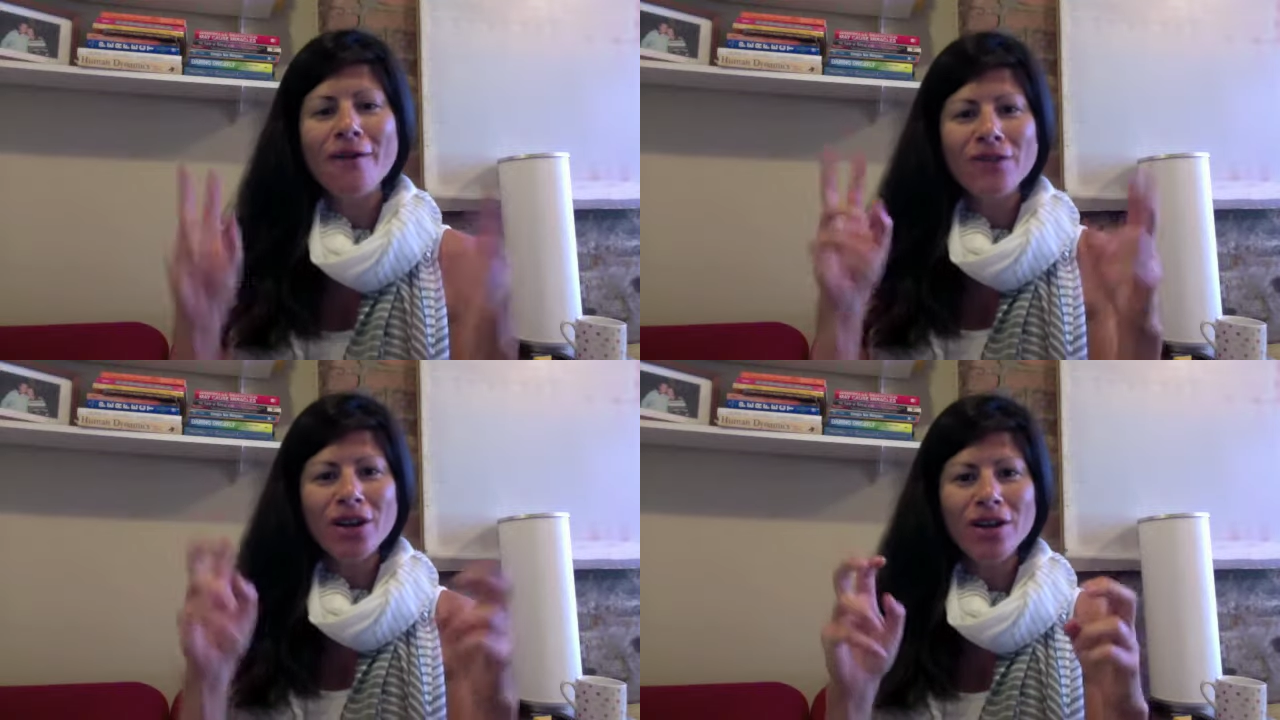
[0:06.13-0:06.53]

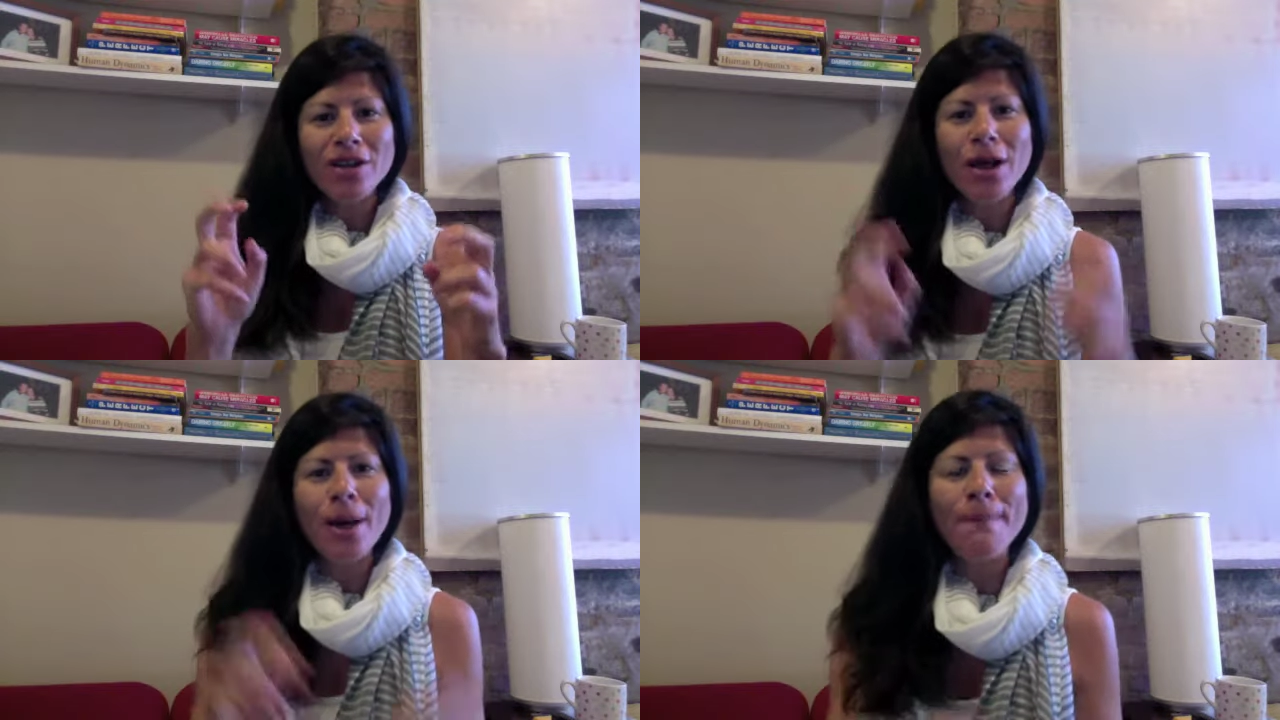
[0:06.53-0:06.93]

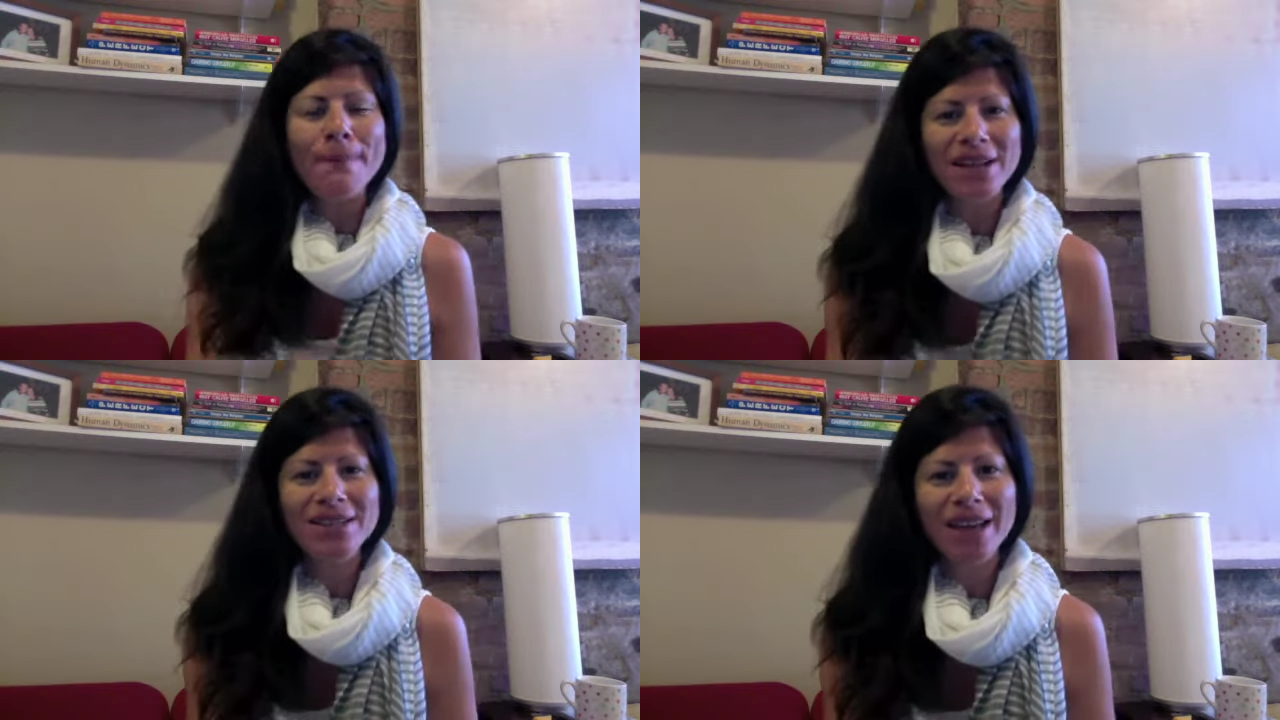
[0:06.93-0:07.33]
Full
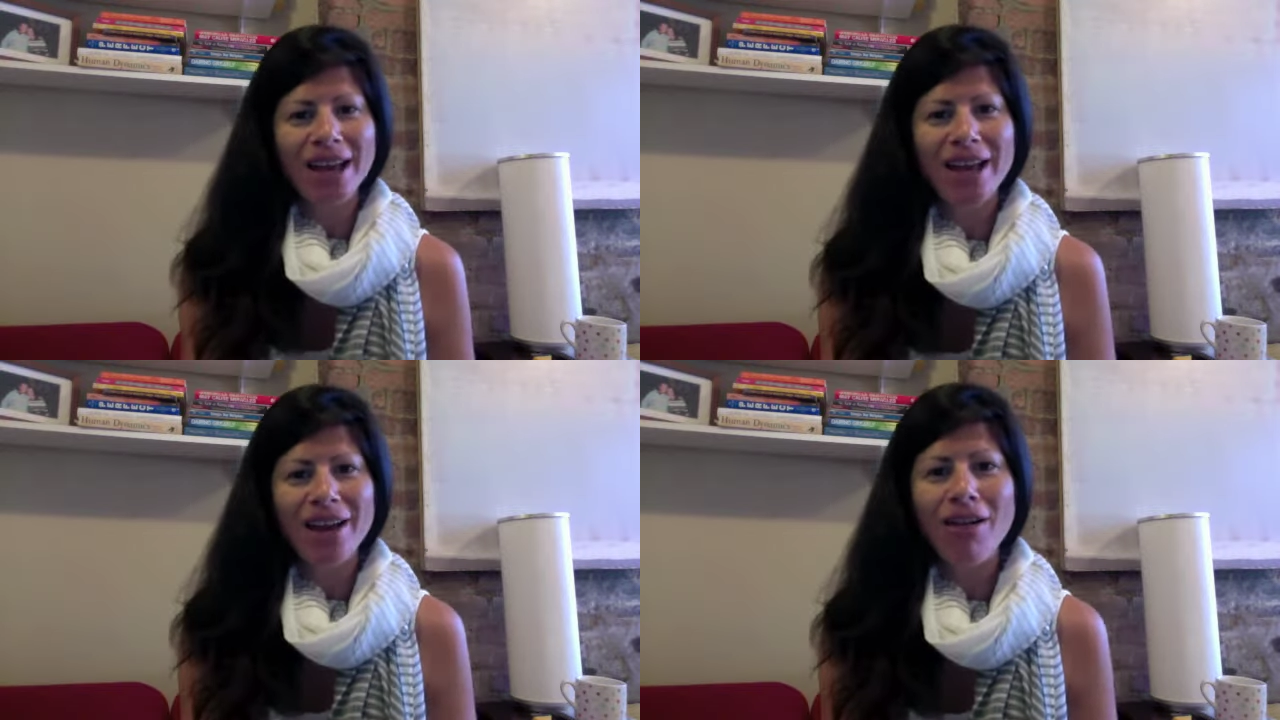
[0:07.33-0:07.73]

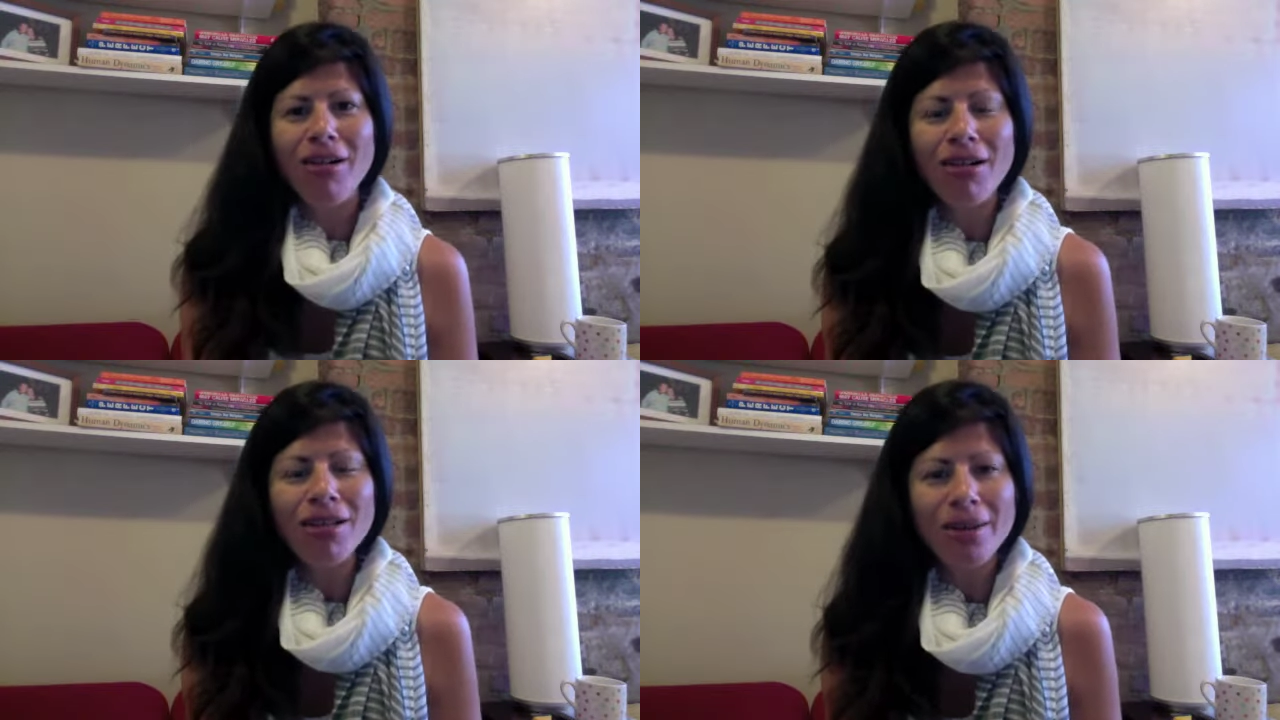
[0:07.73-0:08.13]
Monday,
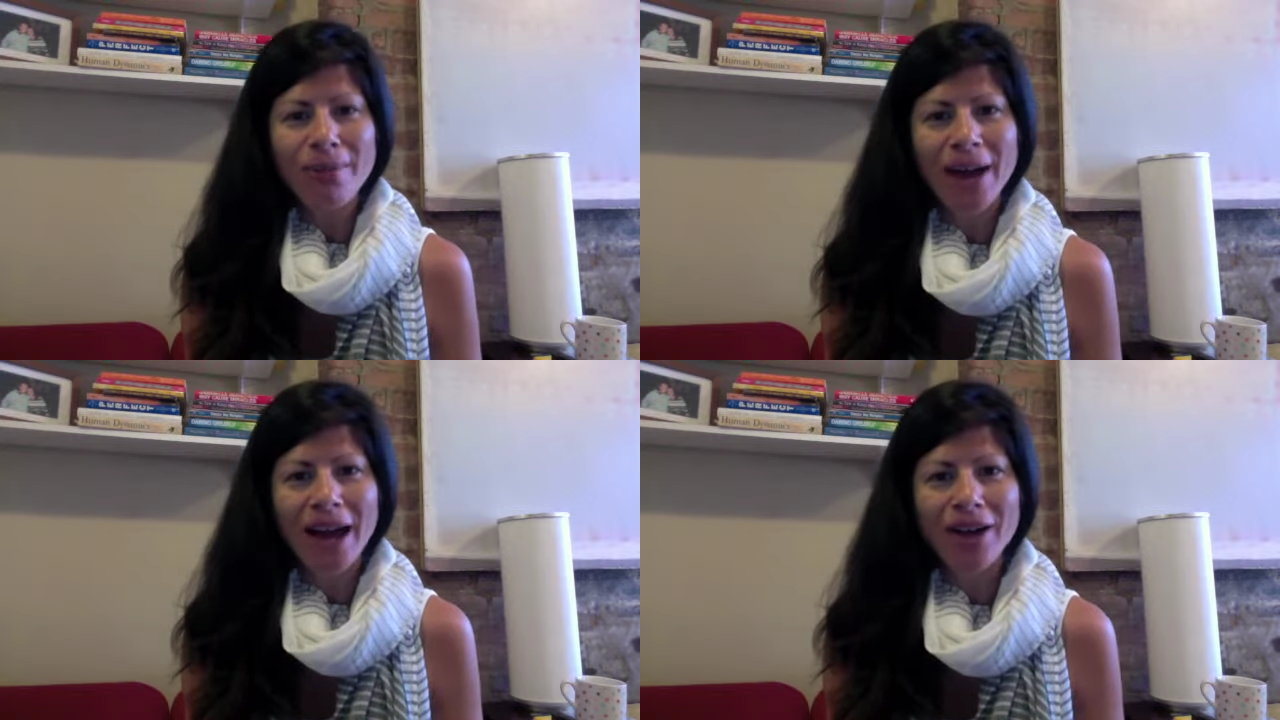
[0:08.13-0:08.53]
all
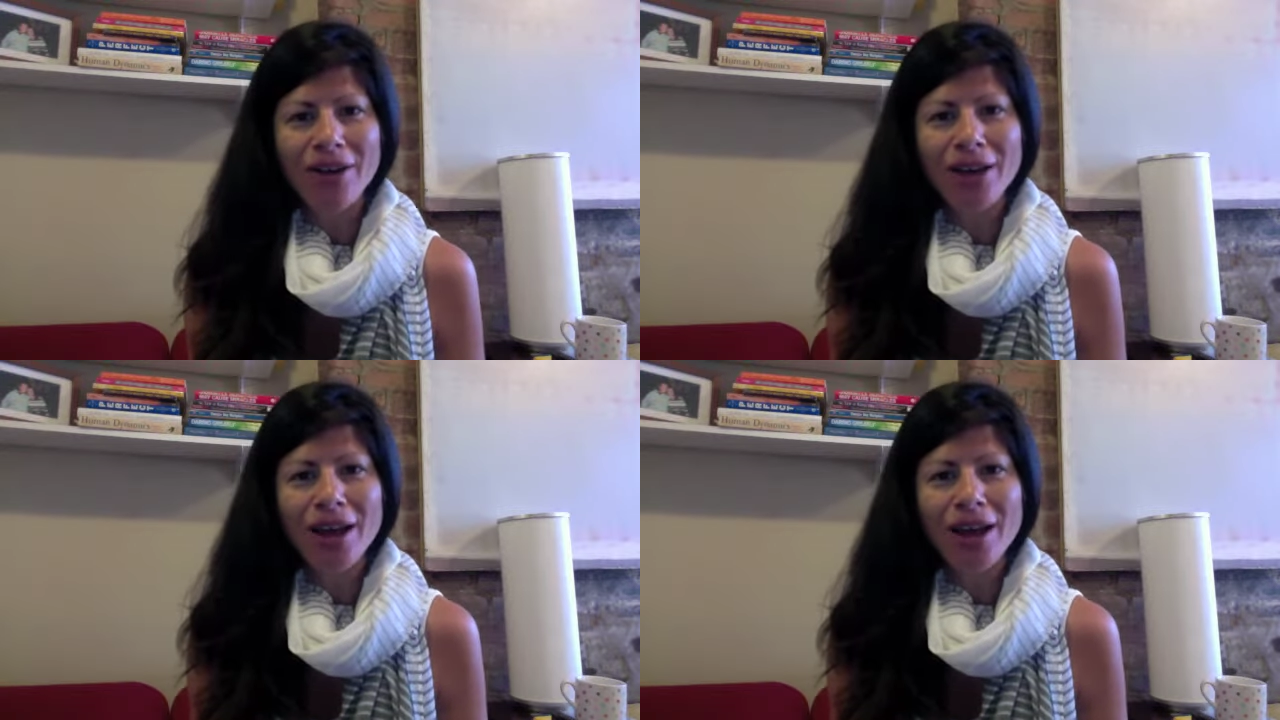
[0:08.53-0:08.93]
about